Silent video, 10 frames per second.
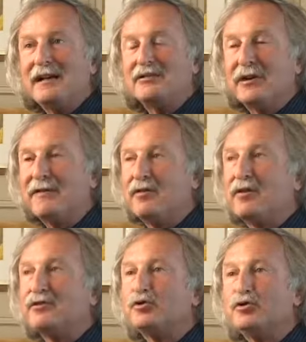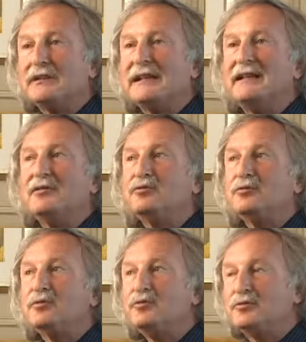So even though there's really
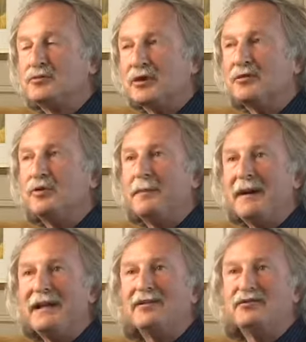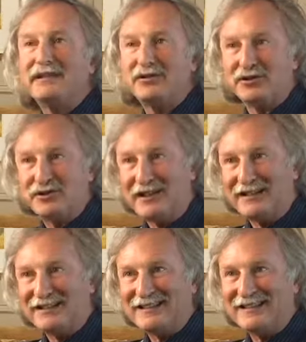good repeated research
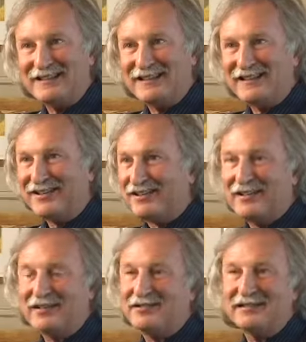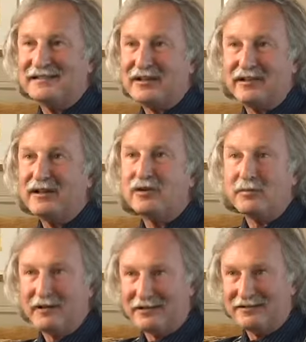on it, your doctor is not going to hear
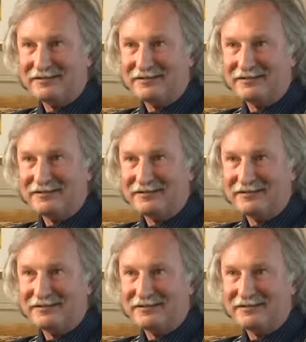about it.